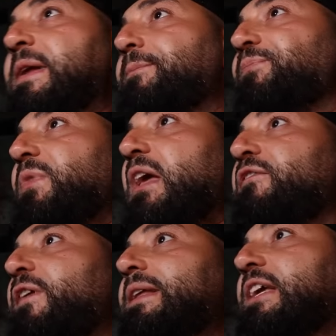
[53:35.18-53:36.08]
me, it
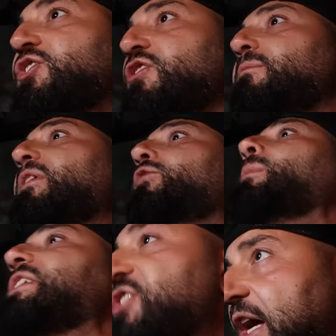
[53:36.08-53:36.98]
felt like it shoved me through
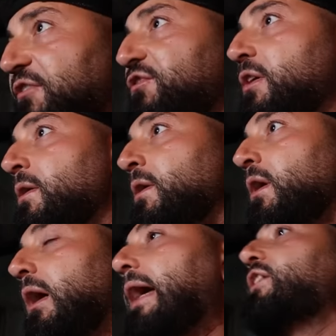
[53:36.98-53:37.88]
my chest
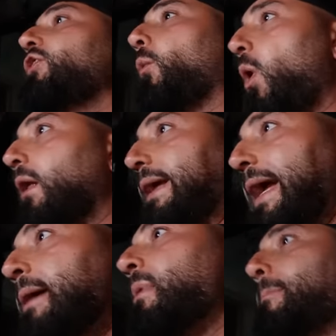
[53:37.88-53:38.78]
into the wall. Like
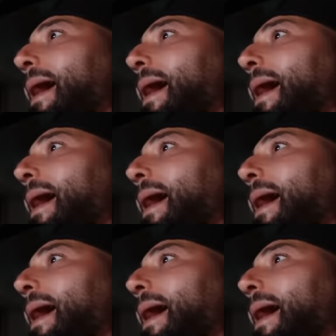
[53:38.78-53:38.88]
I hit my